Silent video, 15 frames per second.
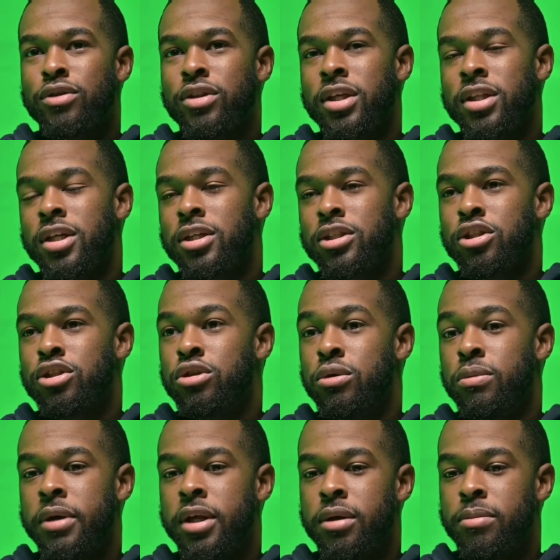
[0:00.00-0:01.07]
don't think there's a
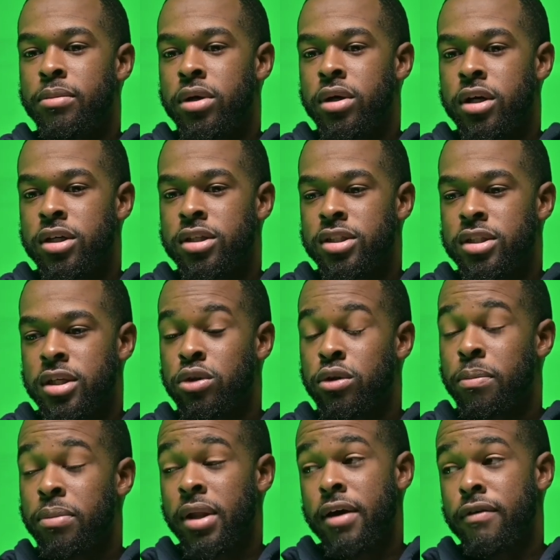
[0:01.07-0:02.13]
too many, because on
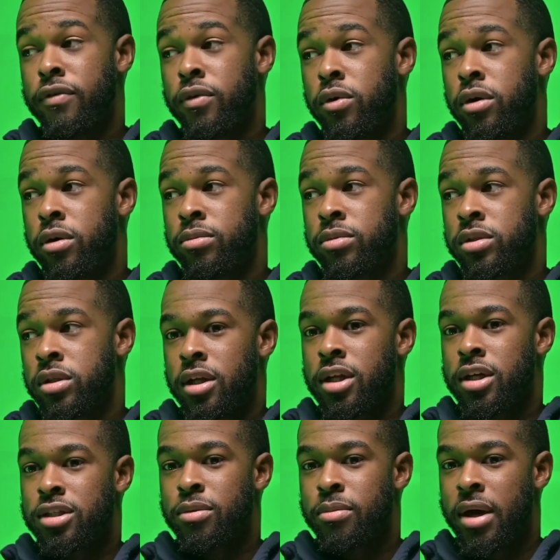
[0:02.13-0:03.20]
the platforms, it
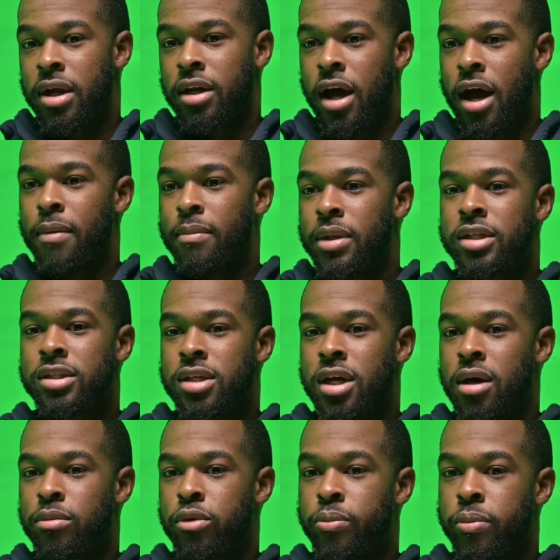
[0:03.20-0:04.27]
doesn't matter how many
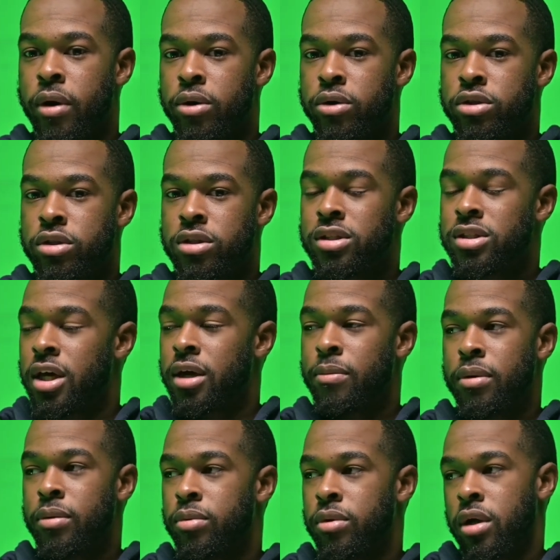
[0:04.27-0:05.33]
times you post, the
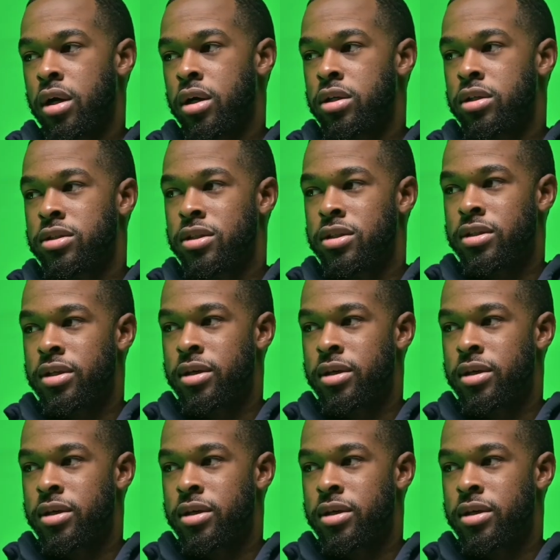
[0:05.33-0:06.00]
same people aren't going to see the